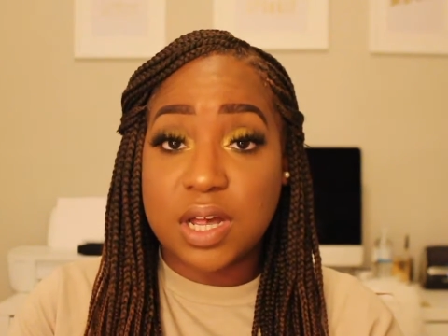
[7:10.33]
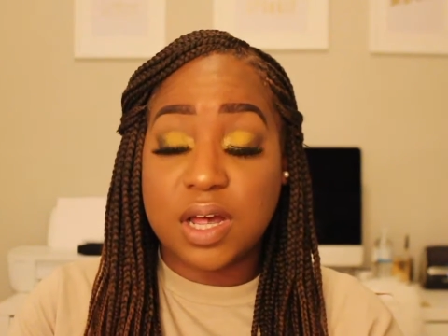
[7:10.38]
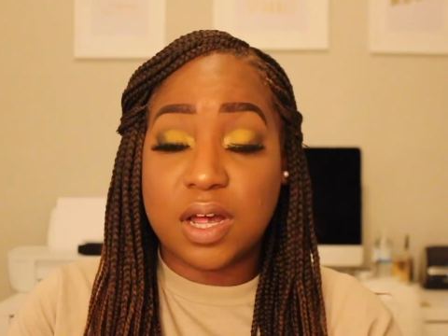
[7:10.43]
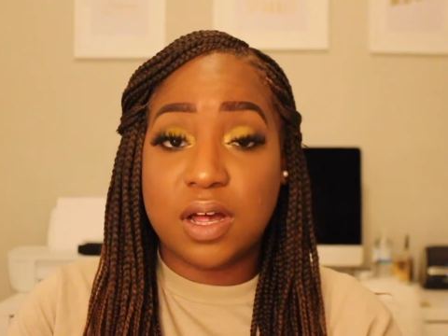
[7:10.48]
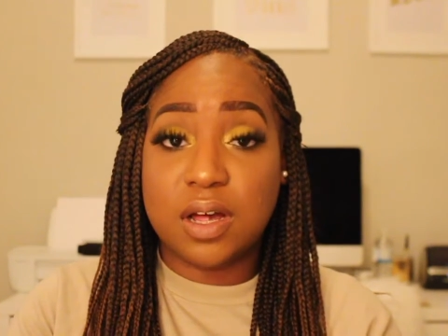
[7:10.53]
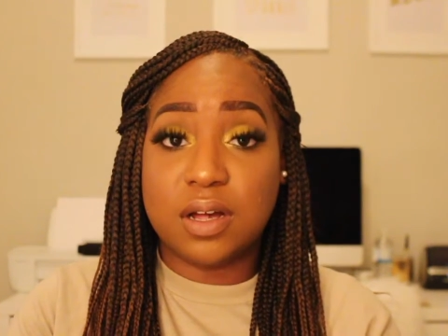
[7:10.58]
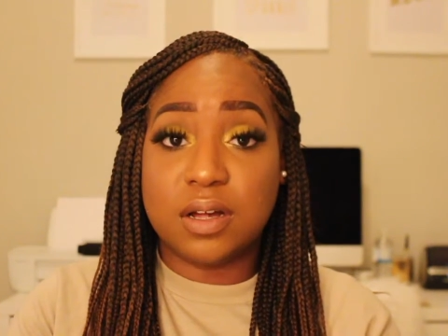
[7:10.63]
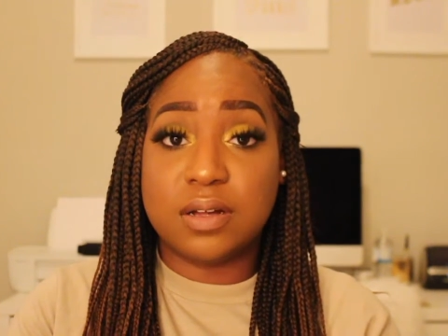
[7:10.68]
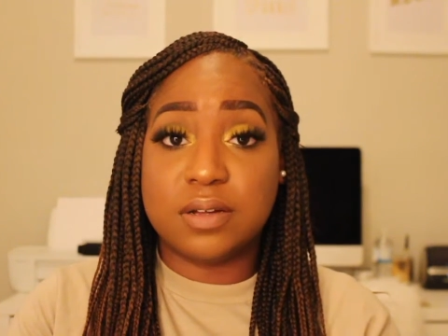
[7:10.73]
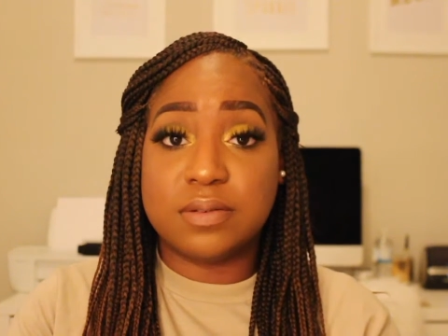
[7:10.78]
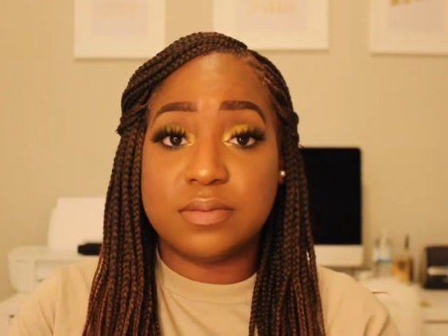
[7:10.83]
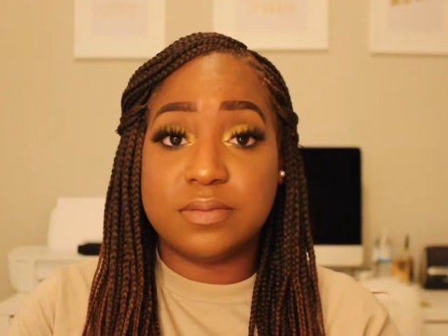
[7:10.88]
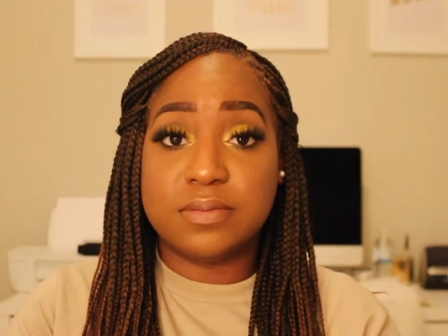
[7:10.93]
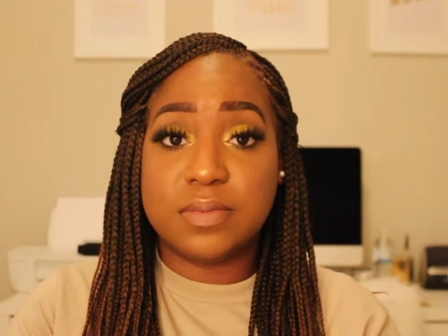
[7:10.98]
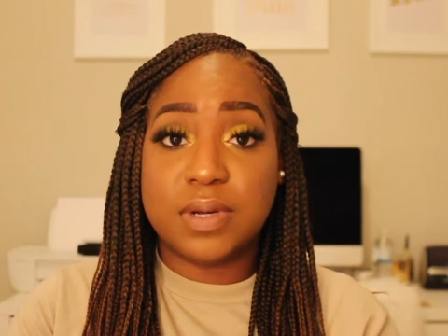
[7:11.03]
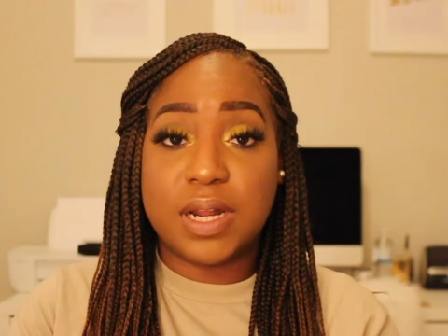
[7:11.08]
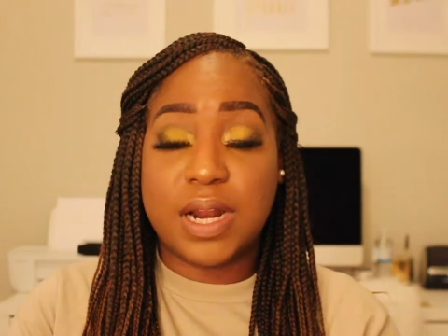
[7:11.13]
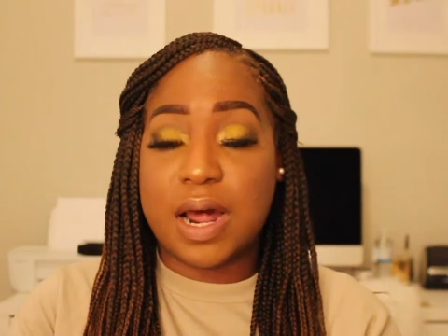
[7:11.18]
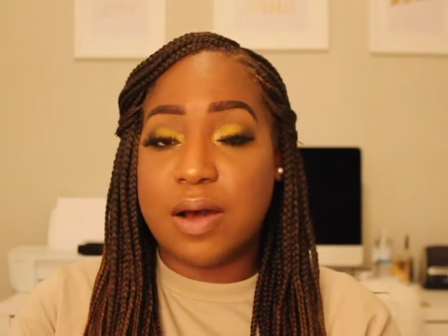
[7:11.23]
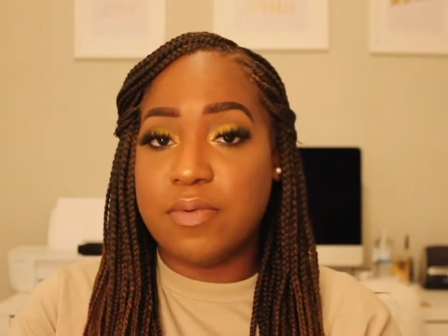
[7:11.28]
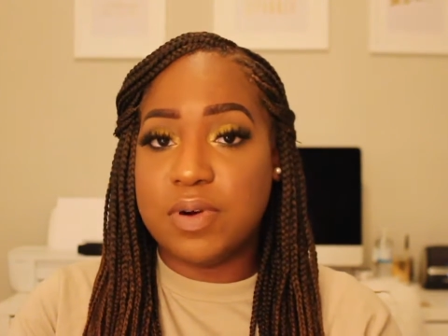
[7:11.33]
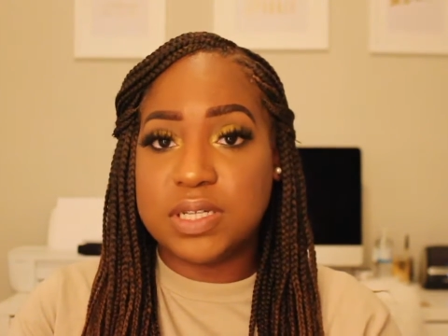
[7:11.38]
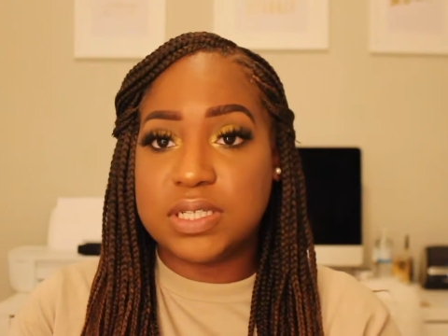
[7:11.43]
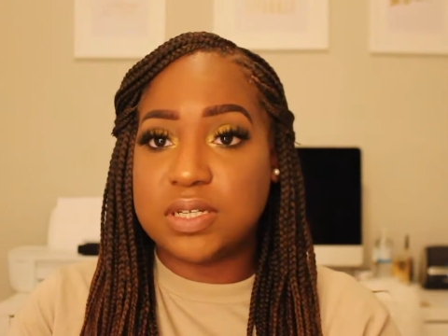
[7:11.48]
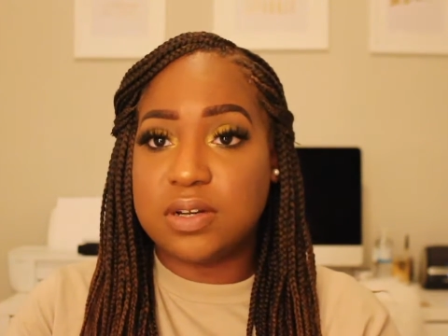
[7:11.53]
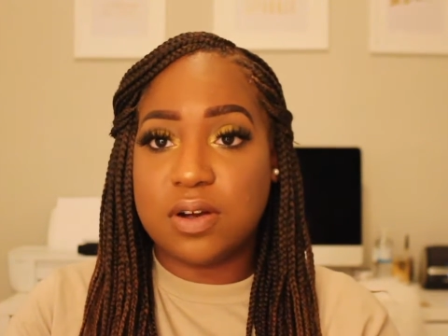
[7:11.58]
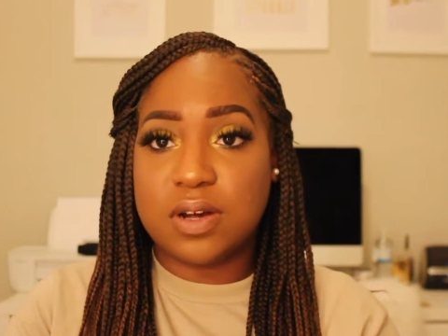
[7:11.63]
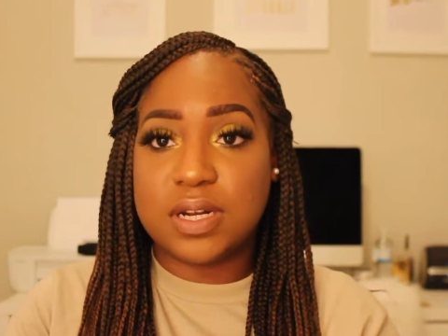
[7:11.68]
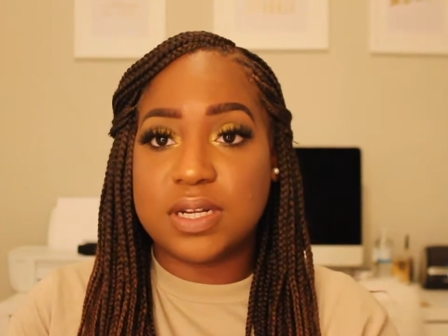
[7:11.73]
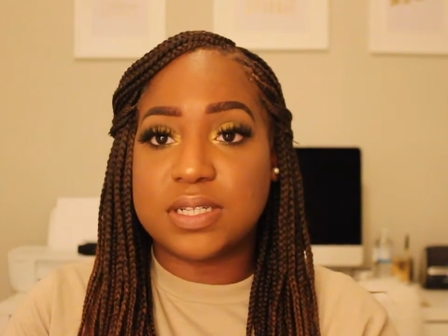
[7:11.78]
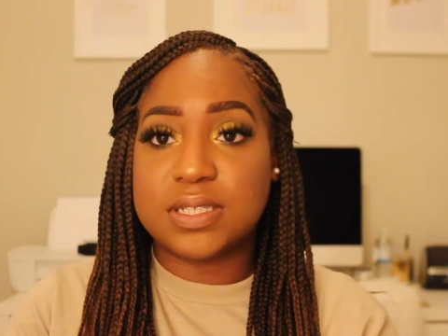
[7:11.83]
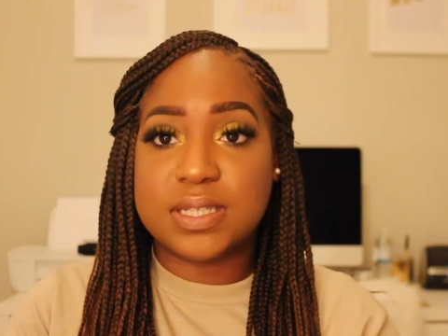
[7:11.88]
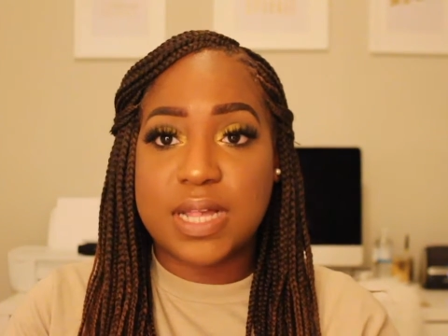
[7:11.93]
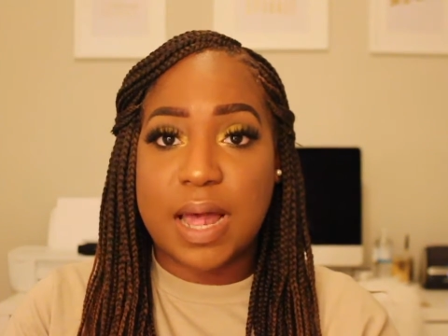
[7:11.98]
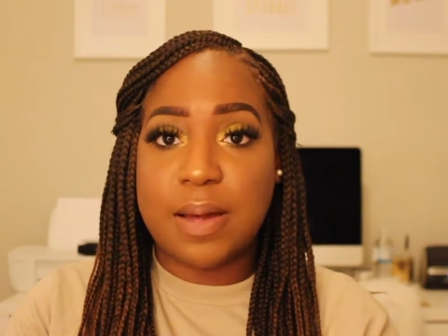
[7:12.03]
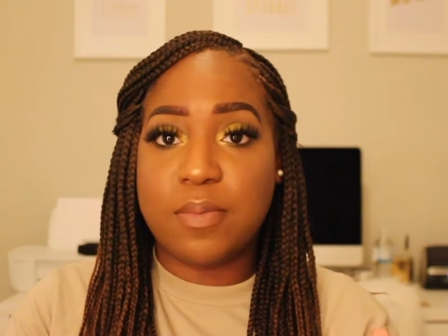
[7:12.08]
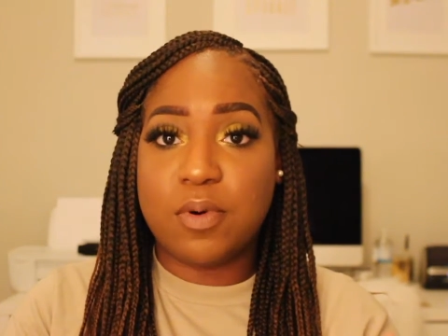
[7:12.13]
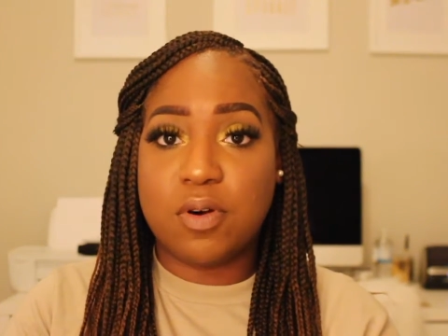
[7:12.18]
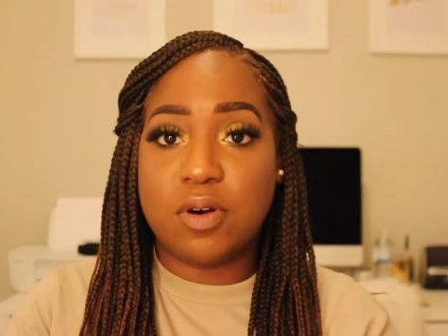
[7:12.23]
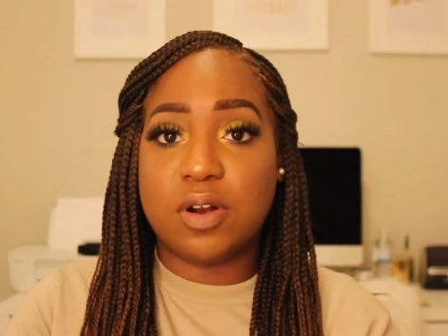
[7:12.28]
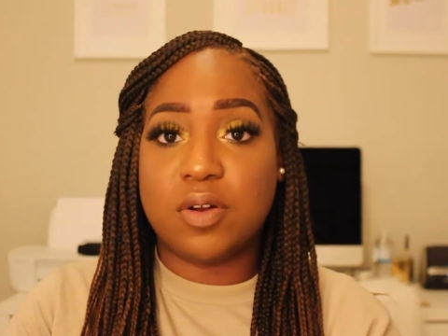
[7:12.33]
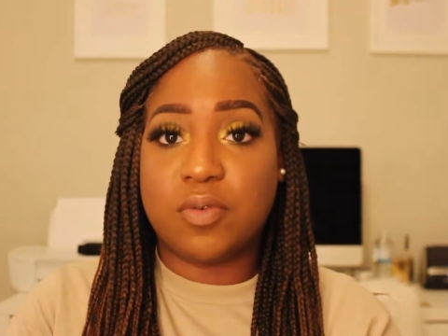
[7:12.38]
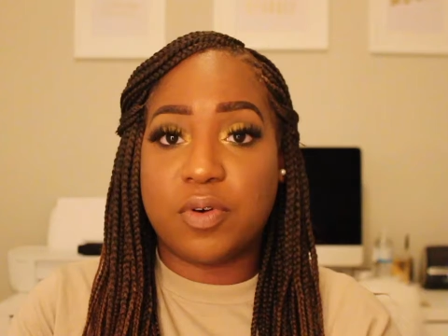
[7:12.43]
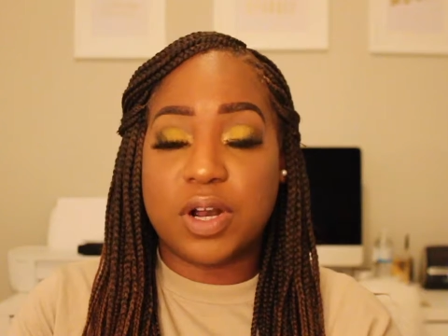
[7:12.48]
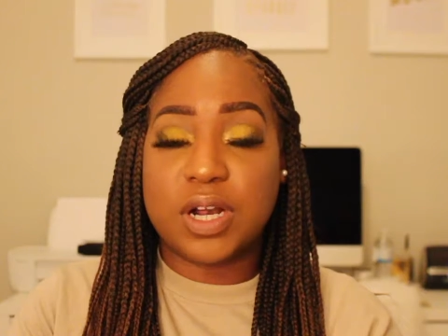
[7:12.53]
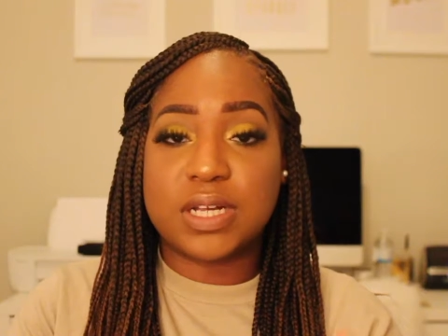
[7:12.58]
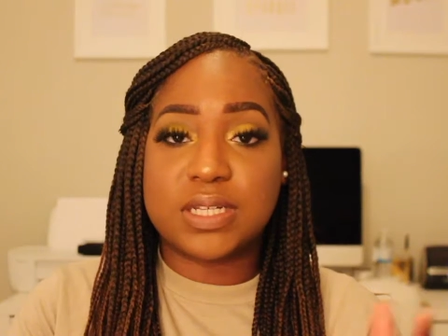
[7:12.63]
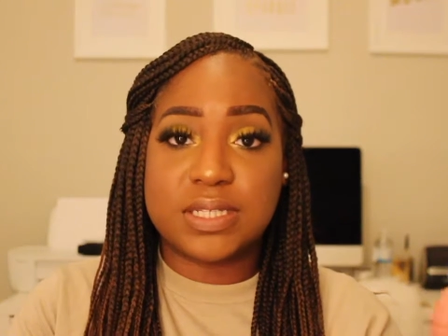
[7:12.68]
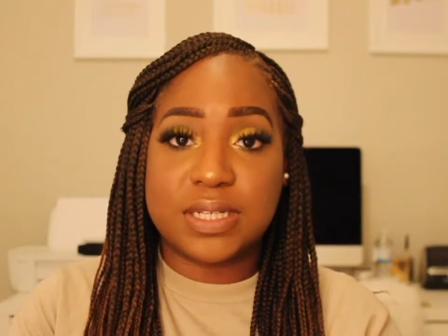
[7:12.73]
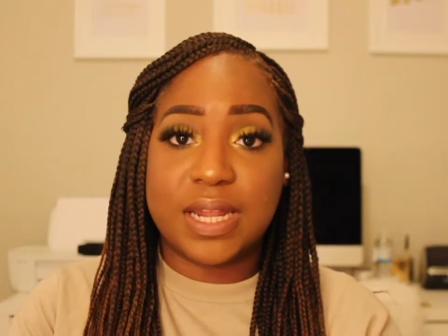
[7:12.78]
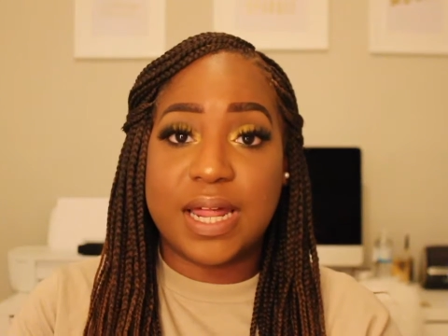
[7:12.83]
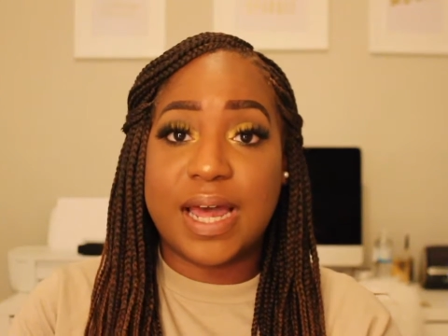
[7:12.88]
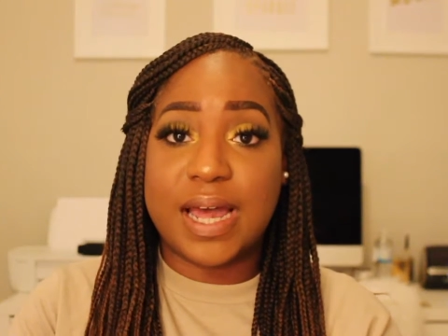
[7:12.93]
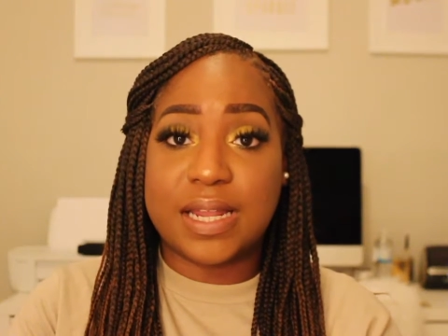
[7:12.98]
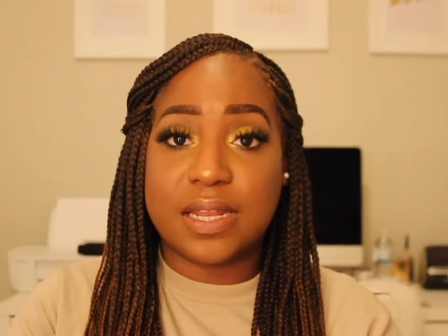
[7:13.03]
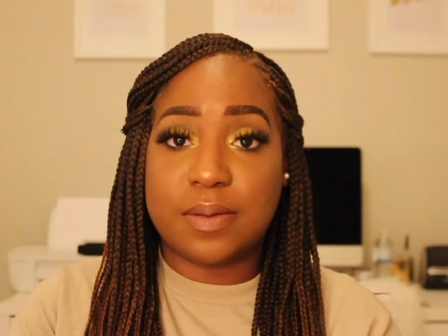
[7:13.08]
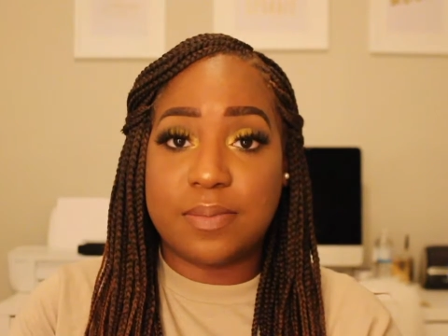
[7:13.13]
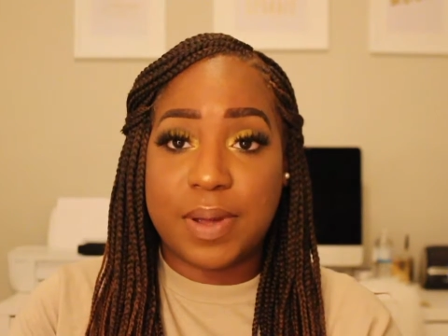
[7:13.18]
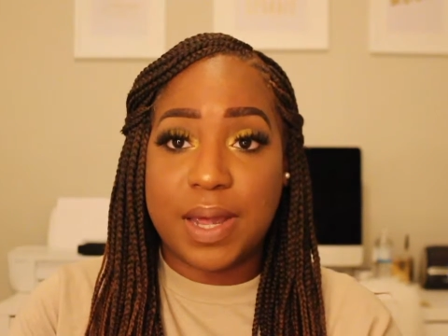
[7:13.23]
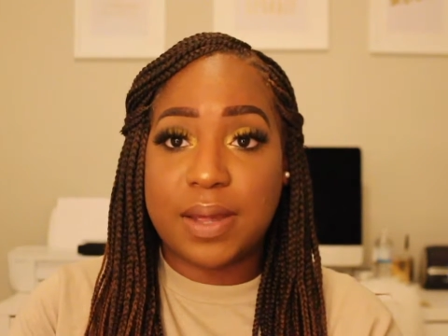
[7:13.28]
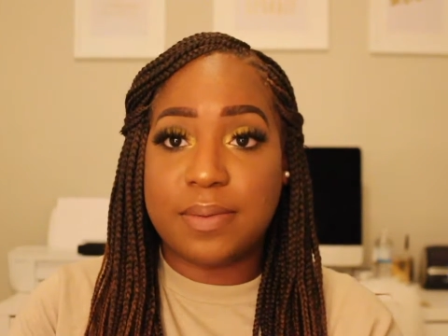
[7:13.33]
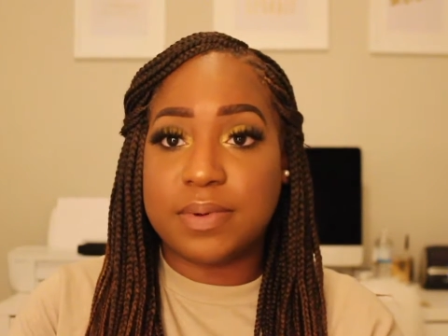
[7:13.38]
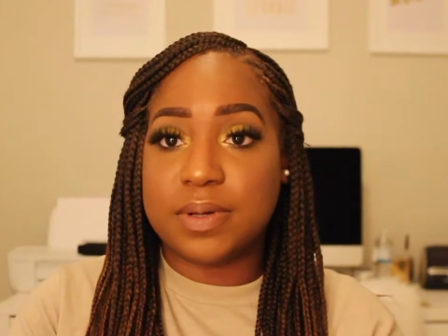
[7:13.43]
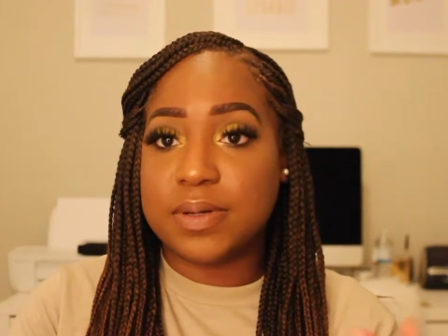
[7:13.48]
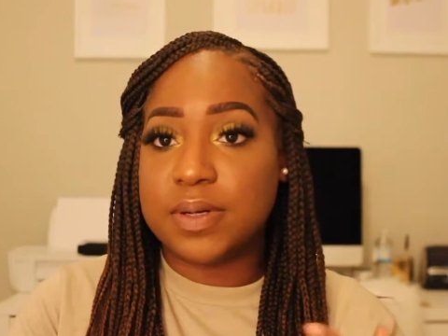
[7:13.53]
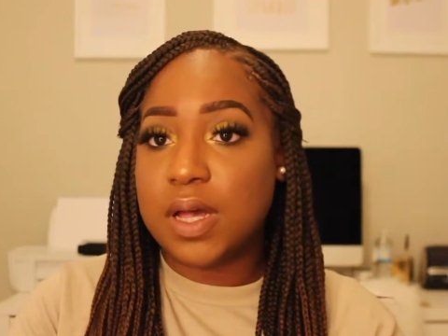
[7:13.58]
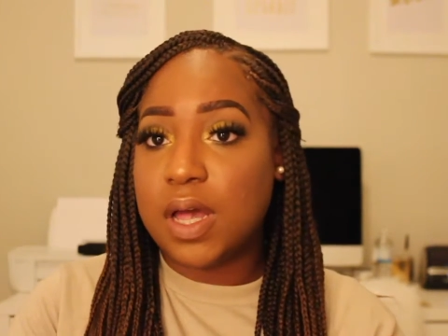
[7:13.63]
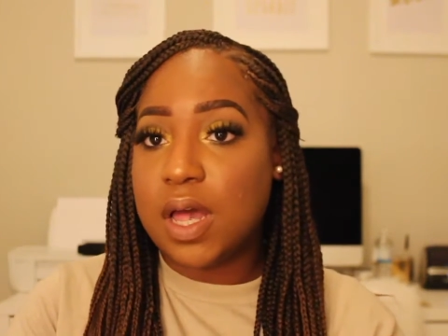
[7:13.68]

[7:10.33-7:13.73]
and I wasn't going to stop going to work until I had the baby.